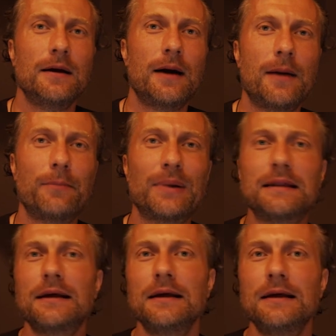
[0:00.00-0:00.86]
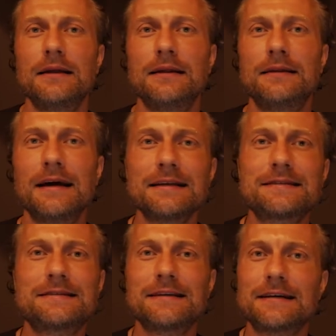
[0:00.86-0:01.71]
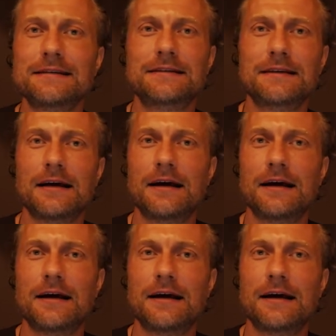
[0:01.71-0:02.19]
But that's just